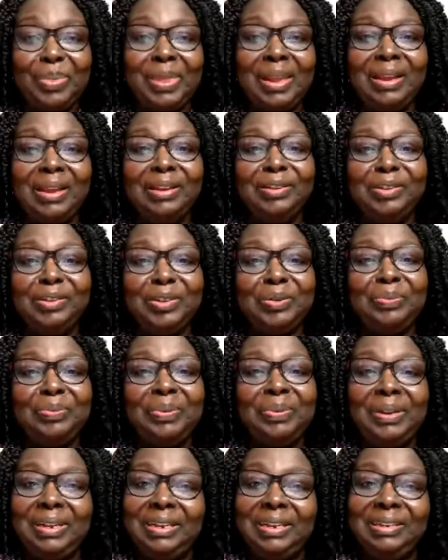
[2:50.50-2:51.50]
So
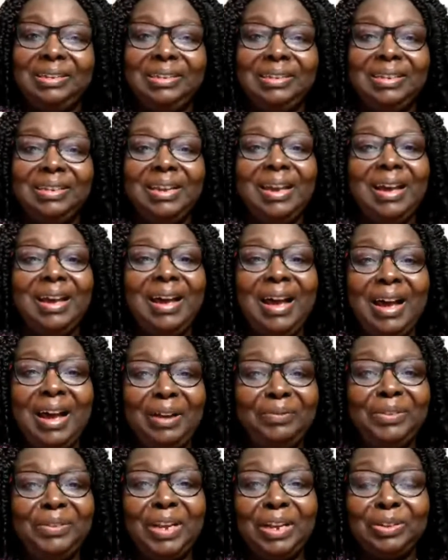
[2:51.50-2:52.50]
please,
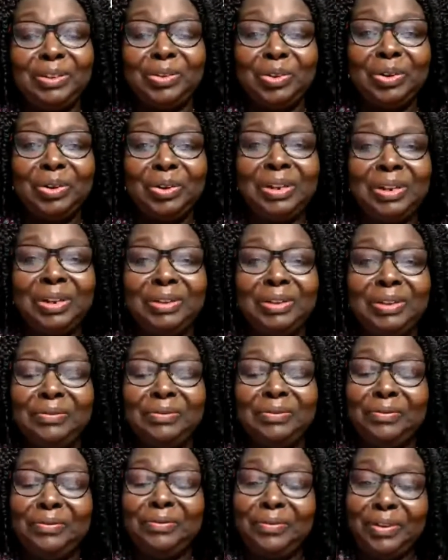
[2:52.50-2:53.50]
have that goal in
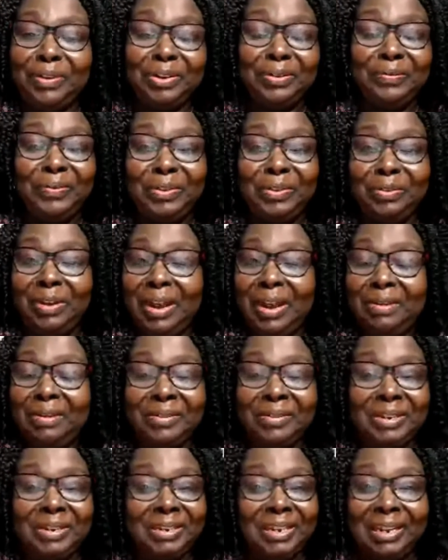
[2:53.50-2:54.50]
front of you every
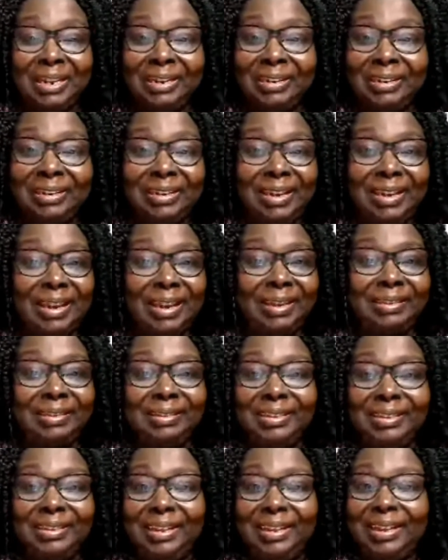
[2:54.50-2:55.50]
day and
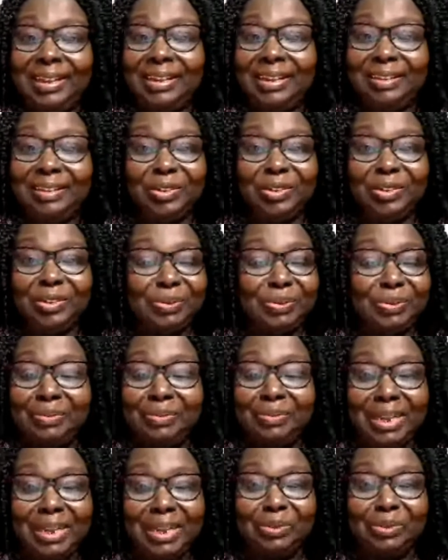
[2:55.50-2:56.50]
take those baby
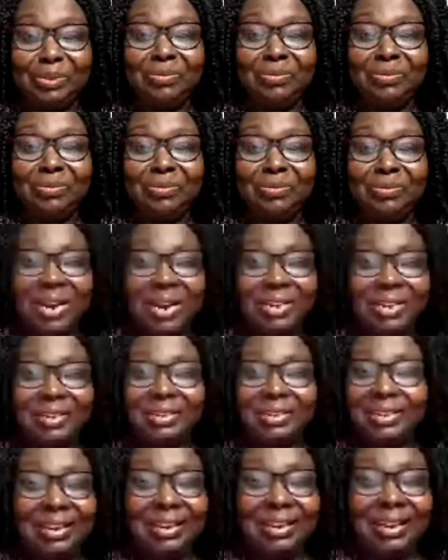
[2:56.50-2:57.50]
steps one
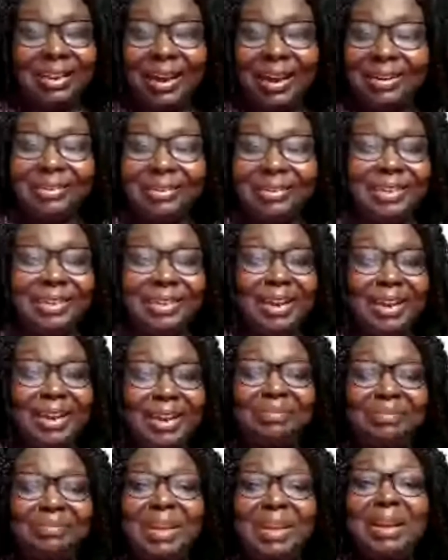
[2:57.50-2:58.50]
day at a
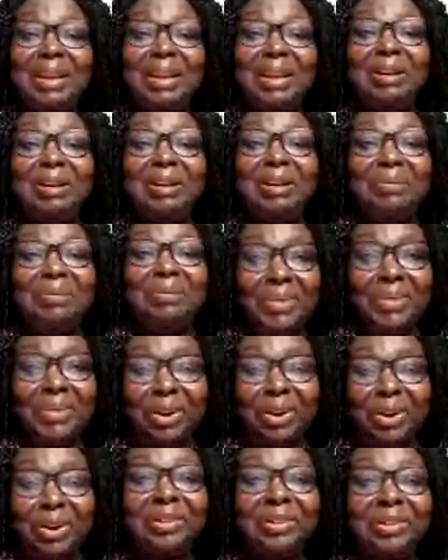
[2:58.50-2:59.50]
time.
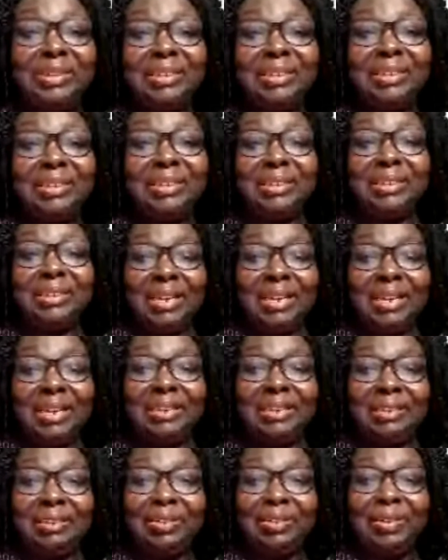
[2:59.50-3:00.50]
Be
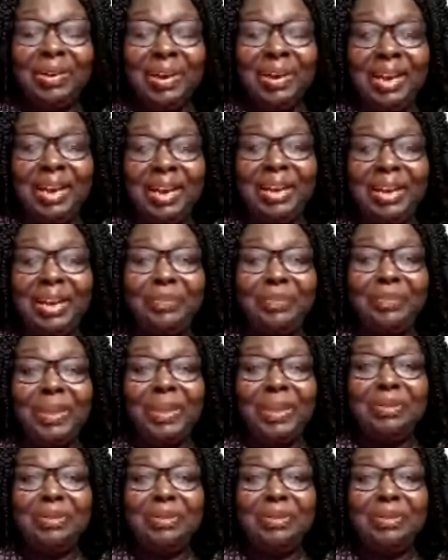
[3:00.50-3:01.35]
consistent, okay?